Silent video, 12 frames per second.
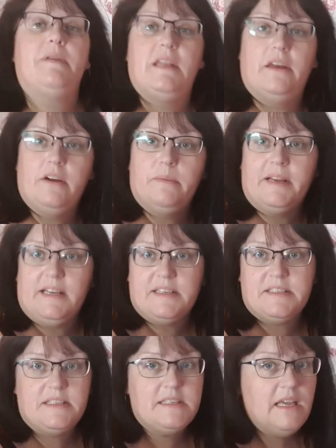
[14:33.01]
about the light on my
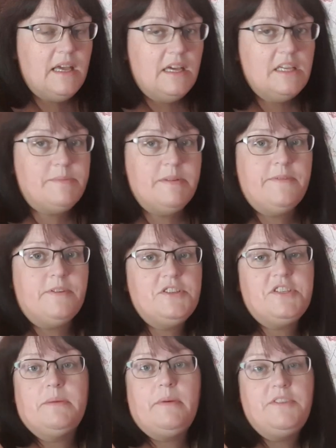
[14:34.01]
glasses. It's been the
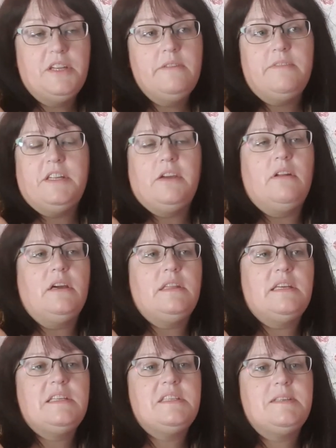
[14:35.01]
first time I've done a video like
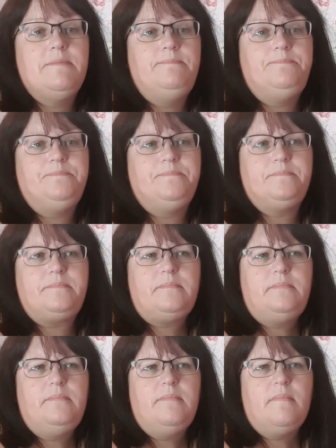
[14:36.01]
this.
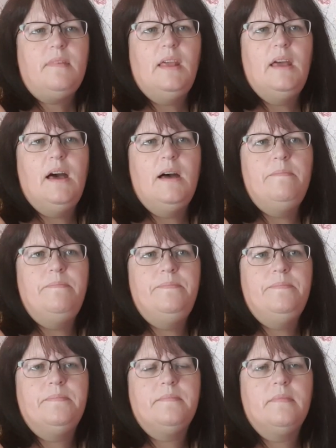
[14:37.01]

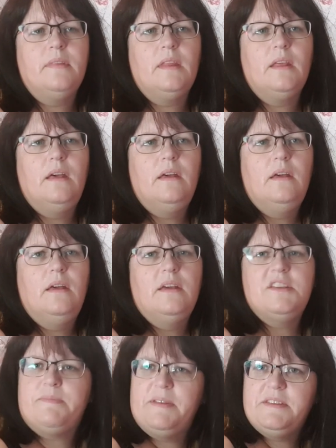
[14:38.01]

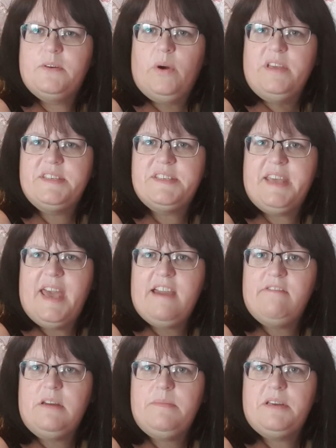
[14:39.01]
It's been quite
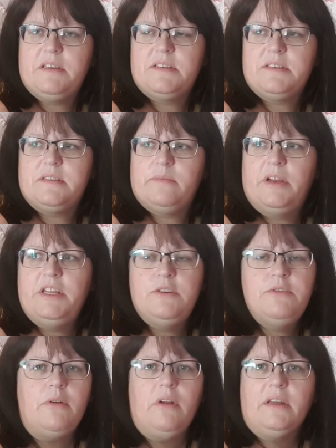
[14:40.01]
scary because when
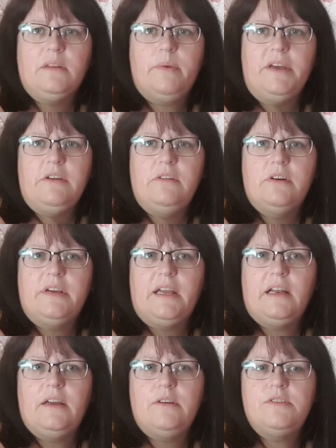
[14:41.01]
you don't like the way you look in
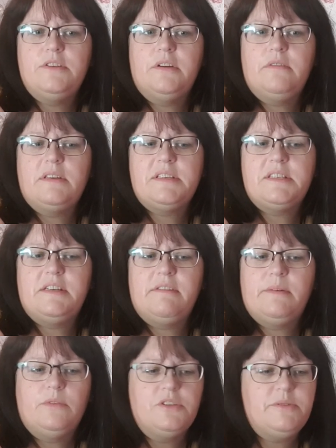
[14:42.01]
clothes, you don't
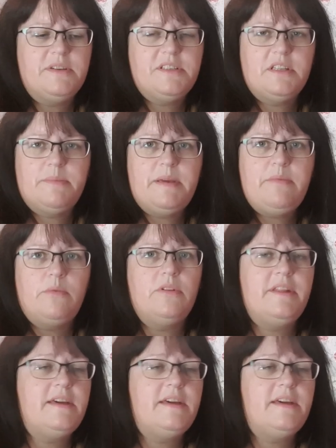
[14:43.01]
necessarily want to ask other people what